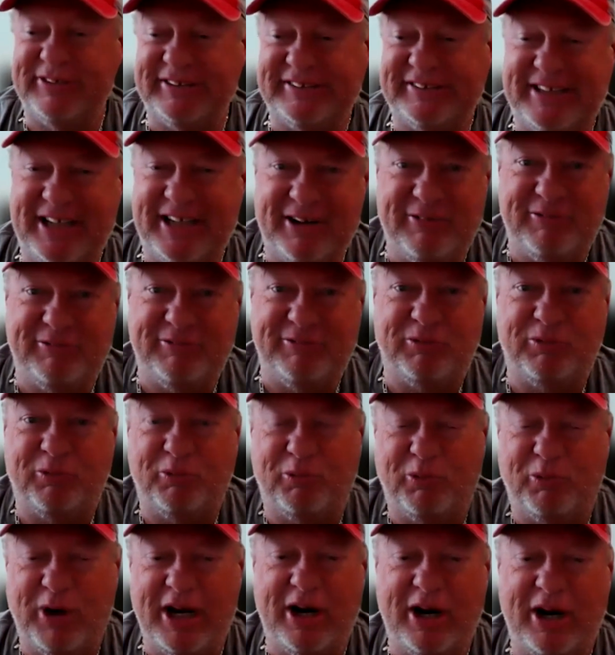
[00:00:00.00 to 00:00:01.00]
of us that have
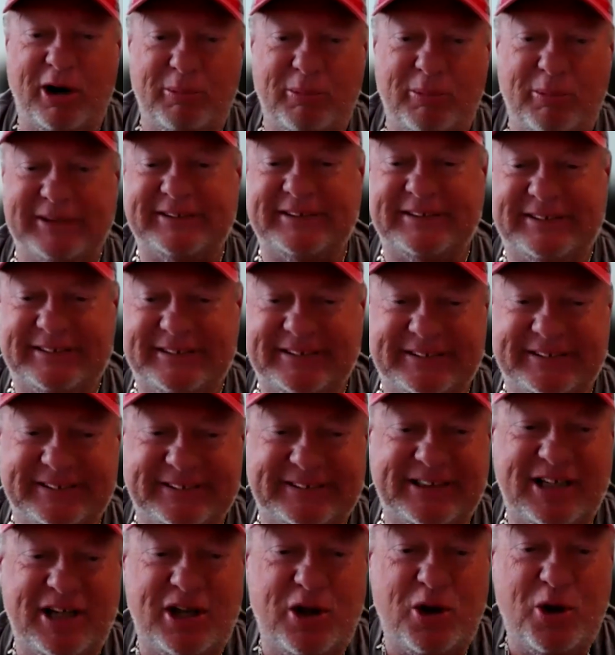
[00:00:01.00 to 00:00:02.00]
run our
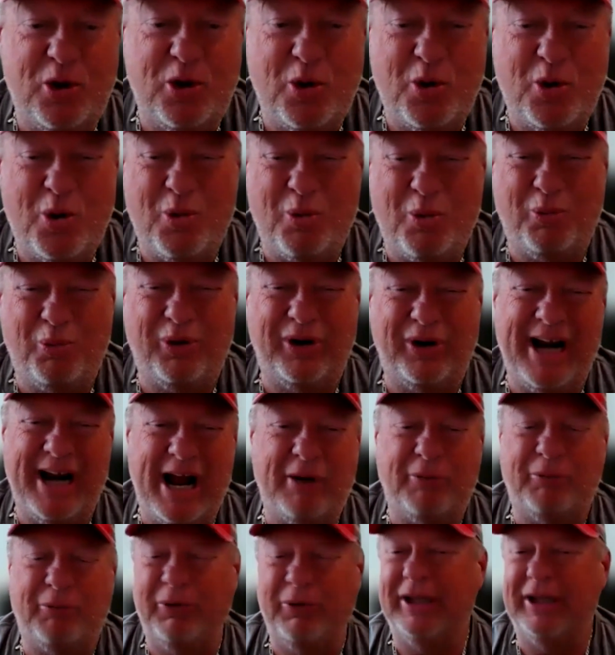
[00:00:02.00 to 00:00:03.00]
businesses, we're
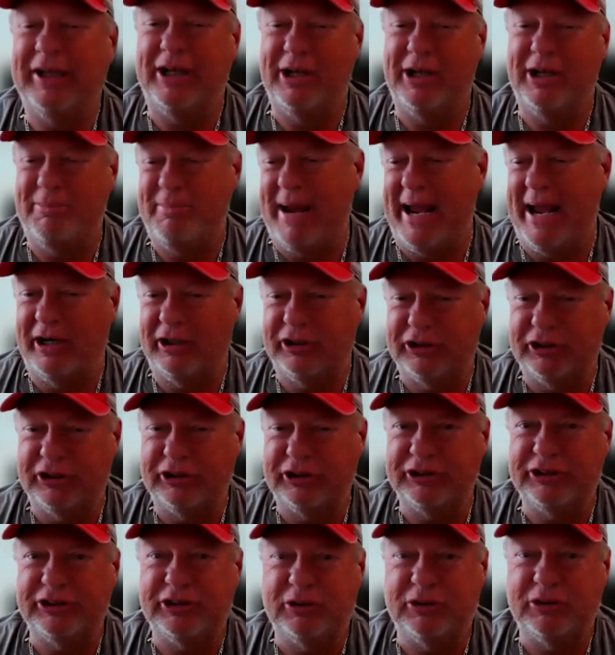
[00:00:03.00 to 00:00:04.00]
not really good
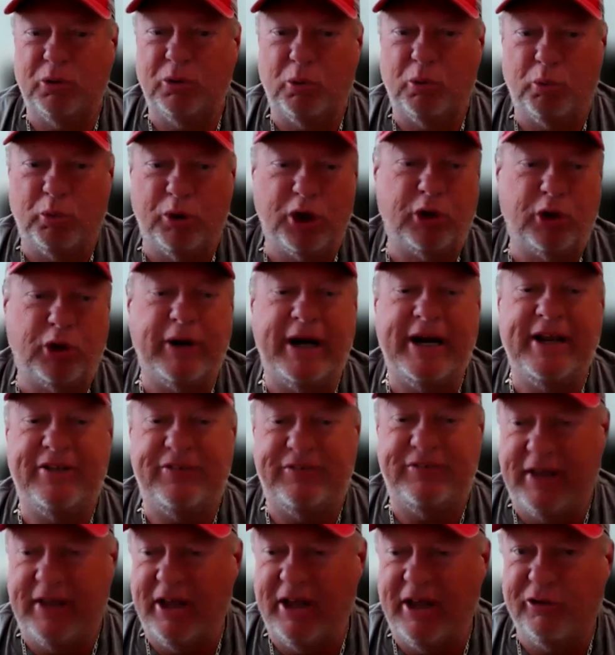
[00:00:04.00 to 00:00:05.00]
managers. We're great
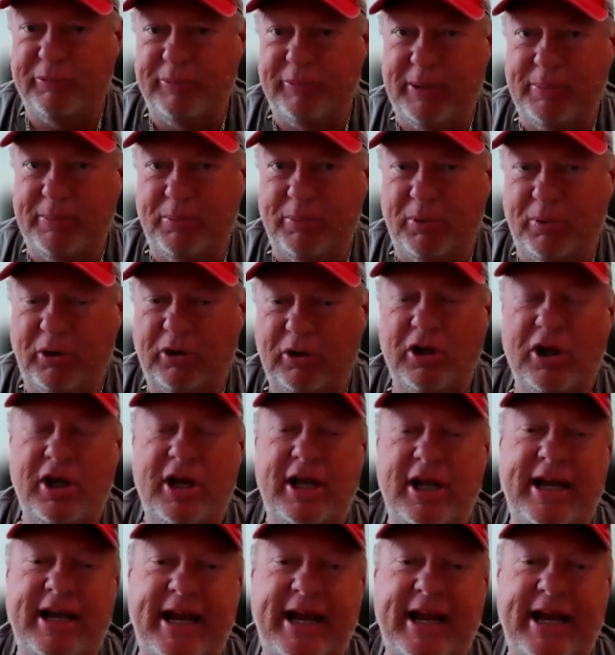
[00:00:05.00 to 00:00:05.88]
salespeople.